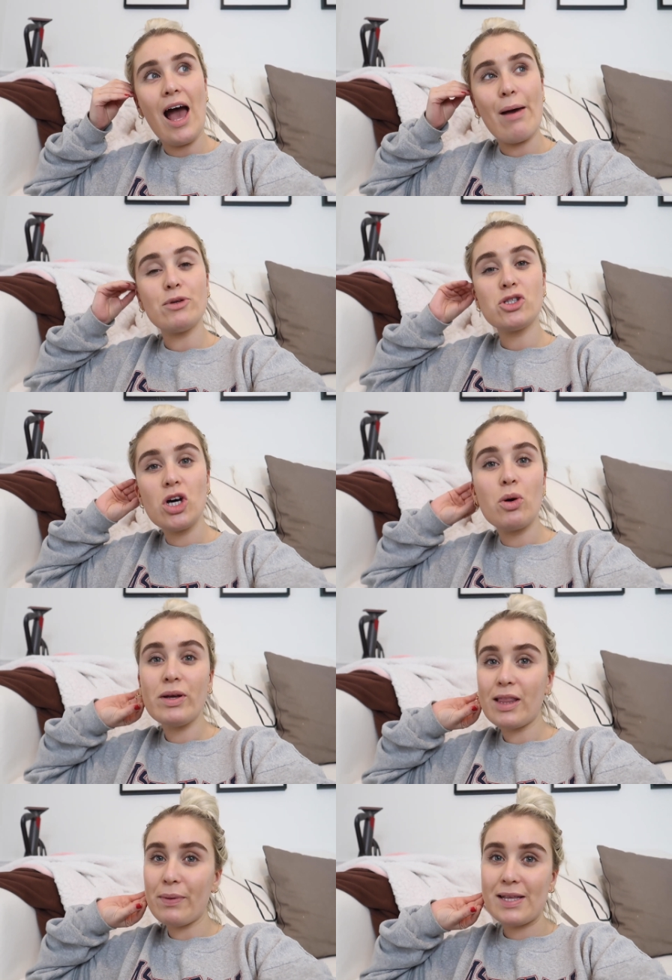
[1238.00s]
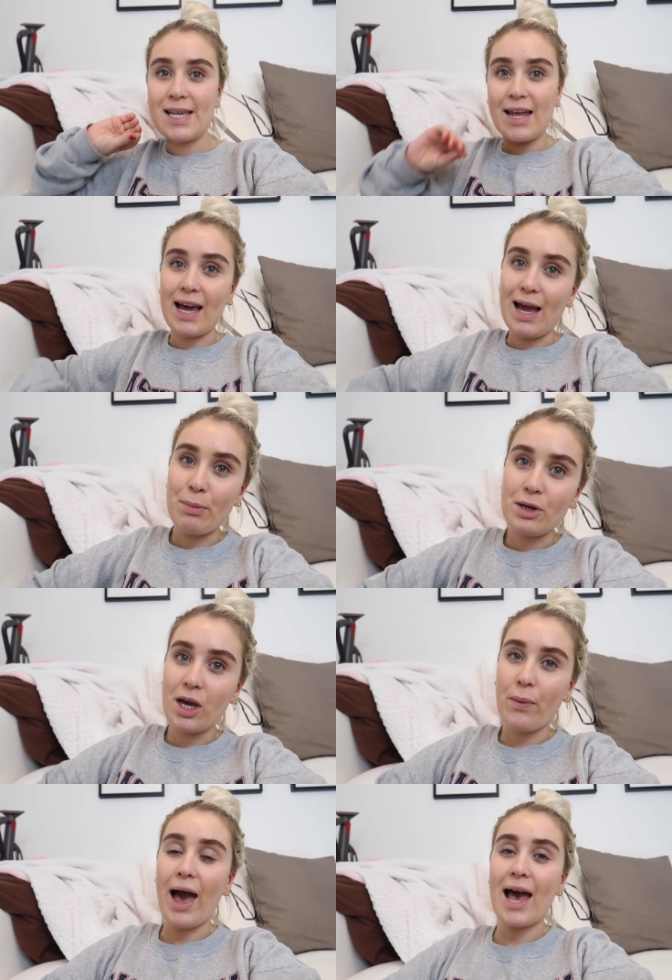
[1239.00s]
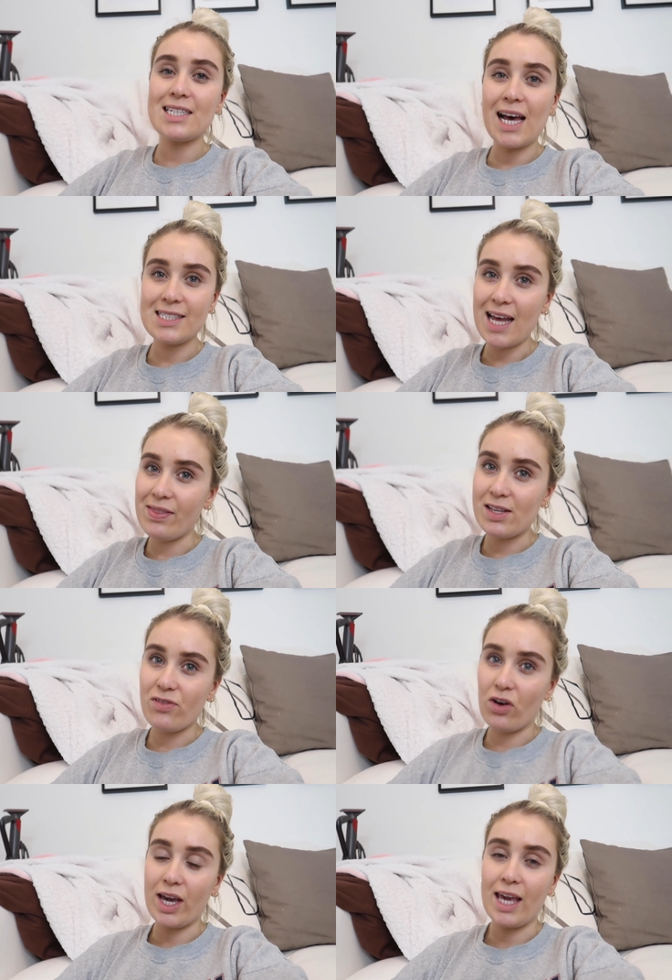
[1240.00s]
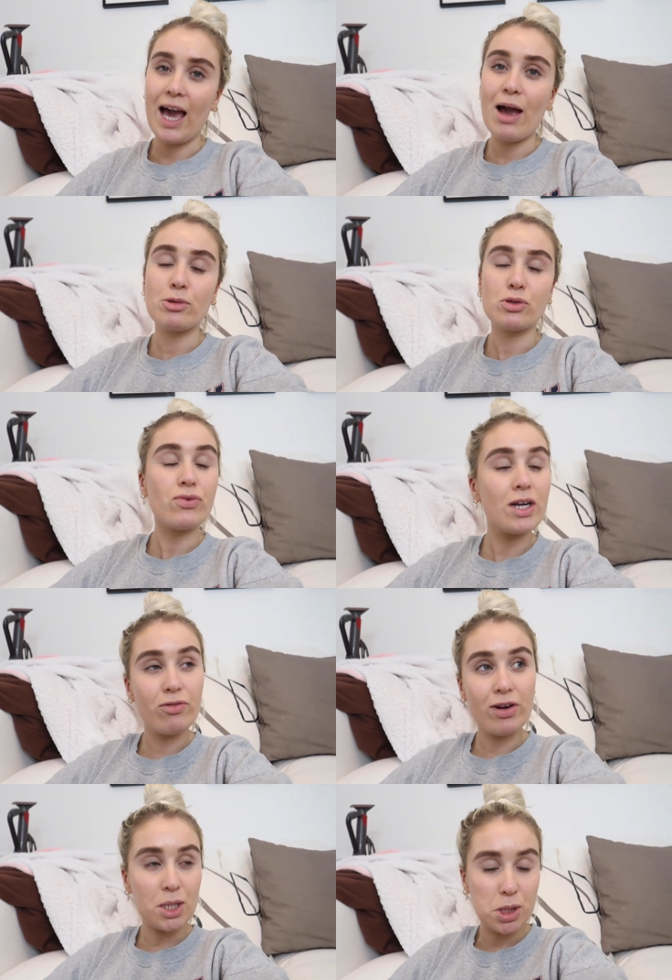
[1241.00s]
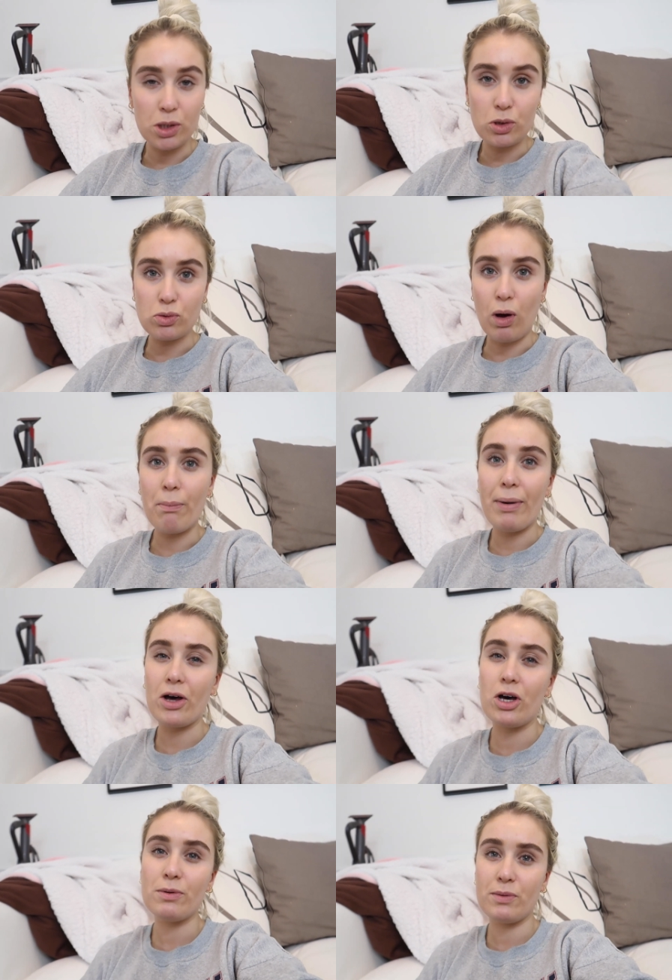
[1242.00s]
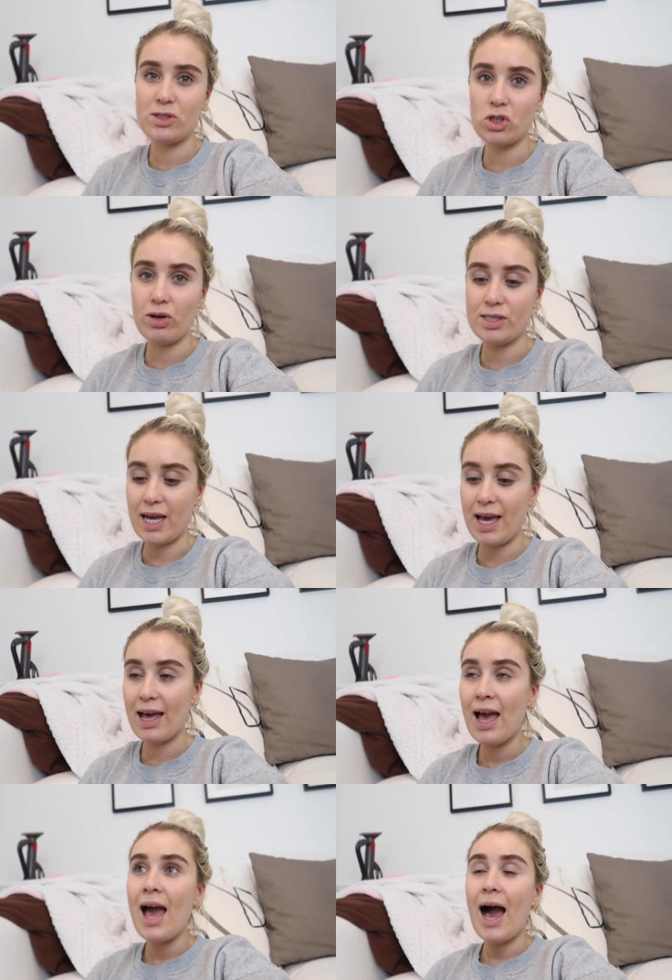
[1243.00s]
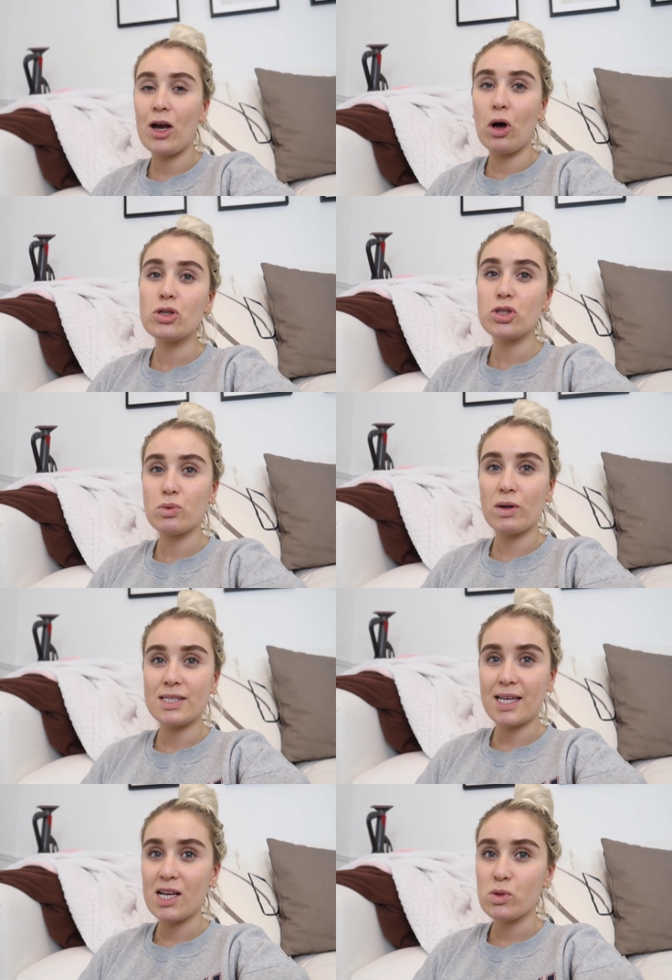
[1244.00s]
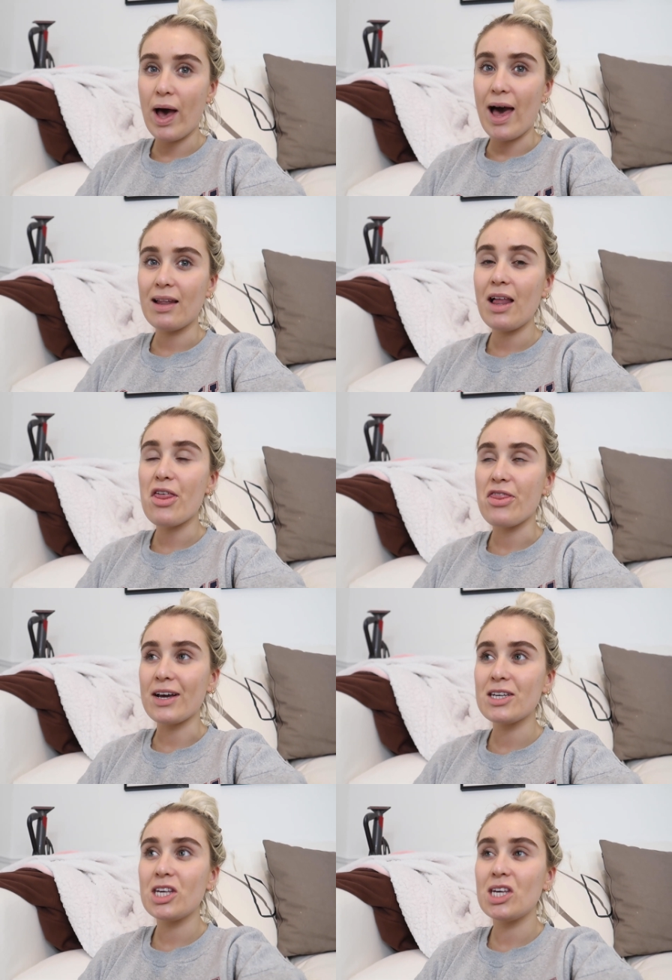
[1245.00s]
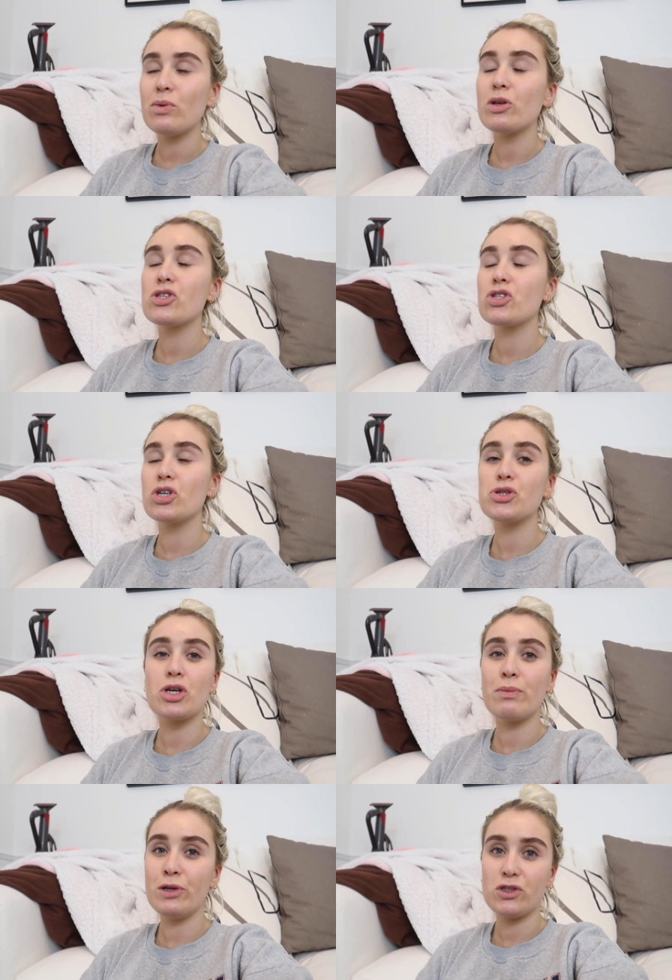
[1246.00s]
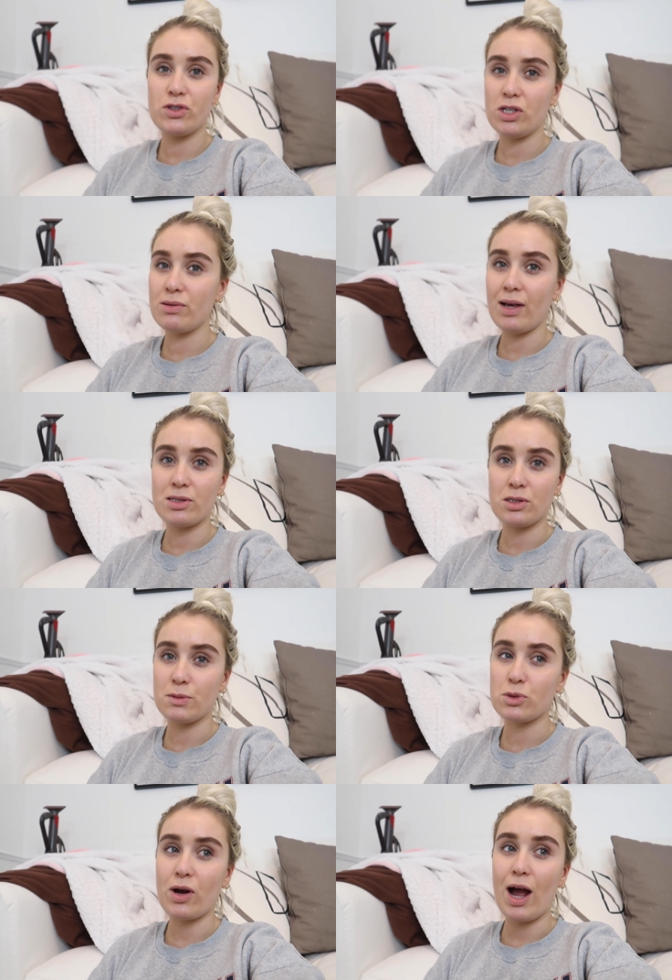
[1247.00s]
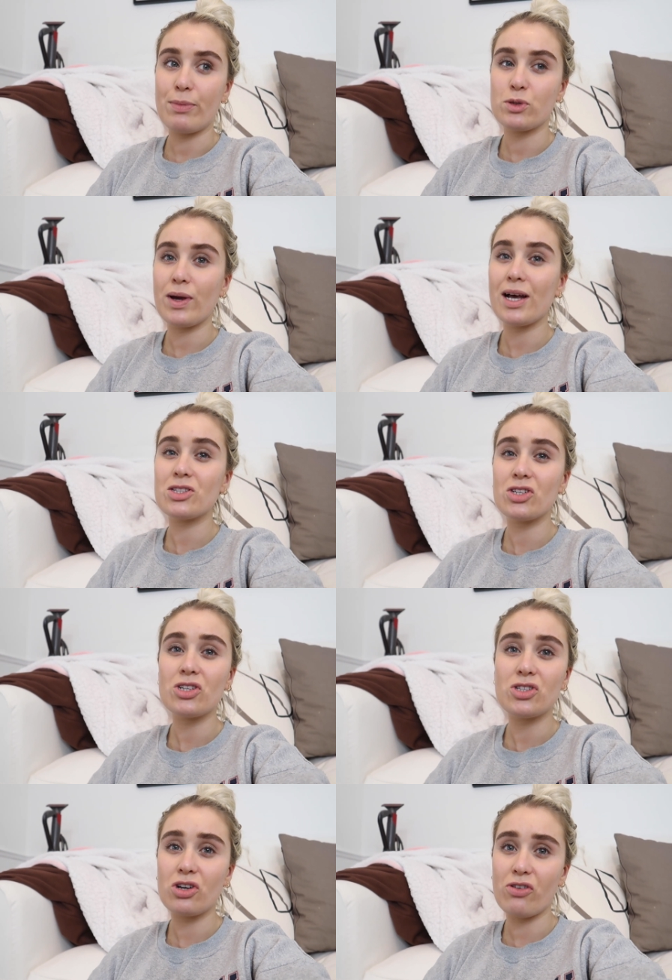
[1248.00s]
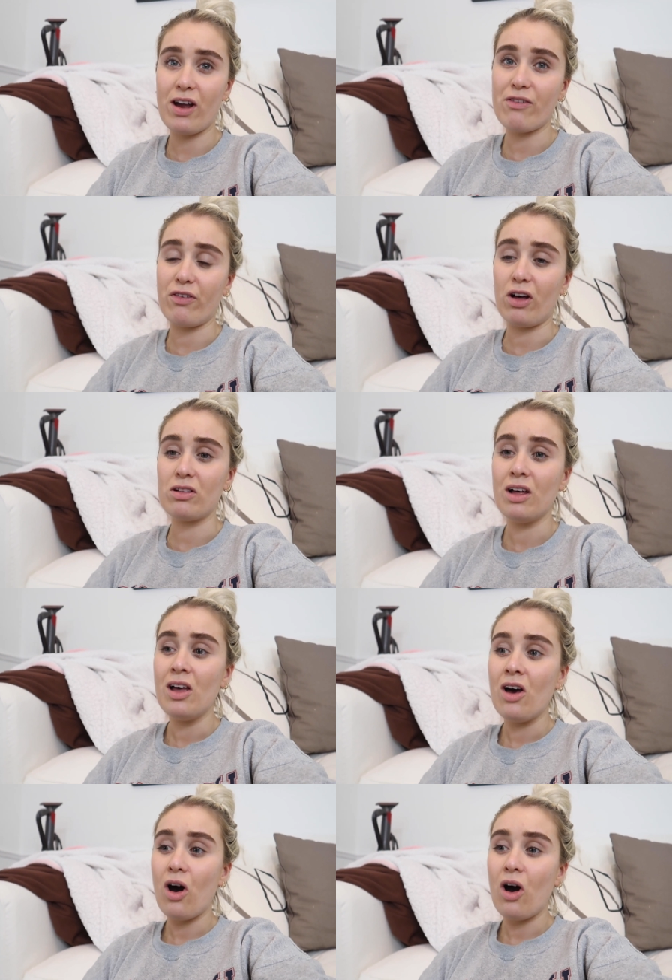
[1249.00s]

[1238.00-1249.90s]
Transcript: Um, so with that being said, I am going to go ahead and end this vlog here. It was a really, really chilled one, but I hope you enjoyed it. I also just want to say as well, thank Thank you so, so much for two thousand subscribers. We are so, so grateful.